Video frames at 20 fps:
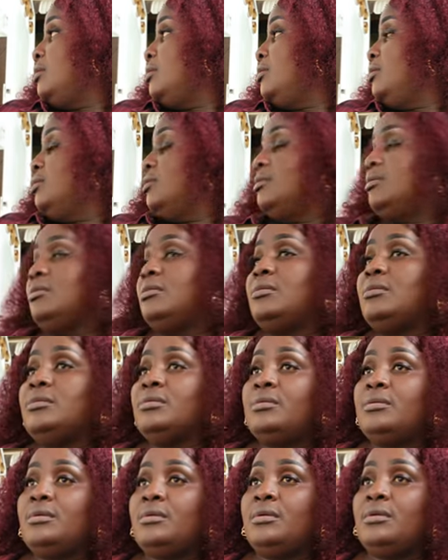Mm.
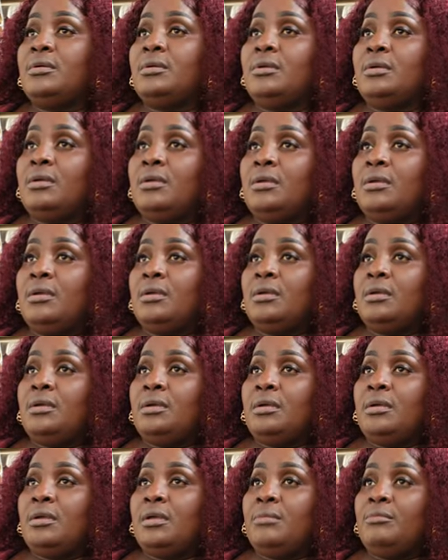
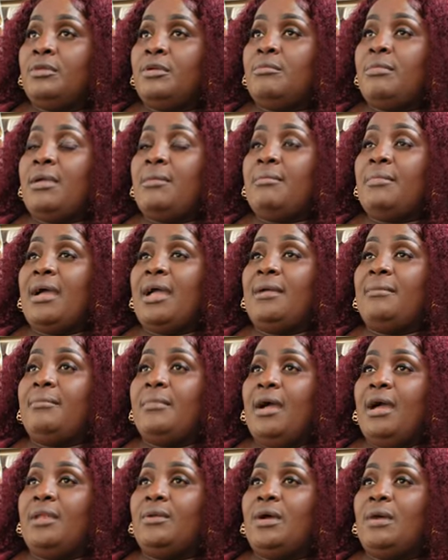Remember a
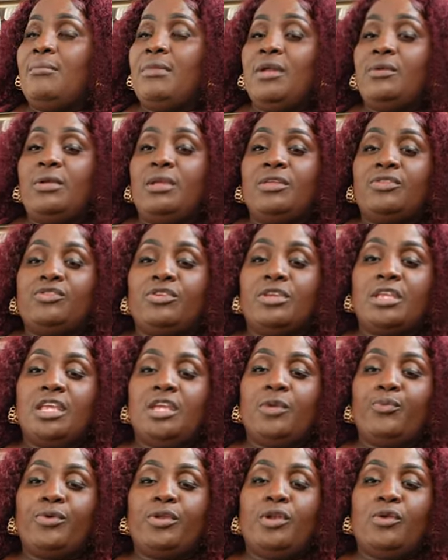man, a man who used to
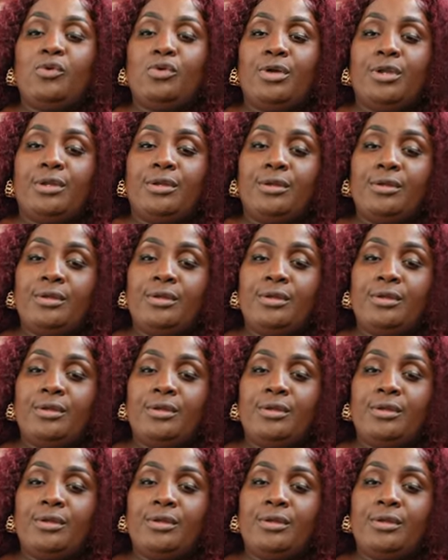keep a load.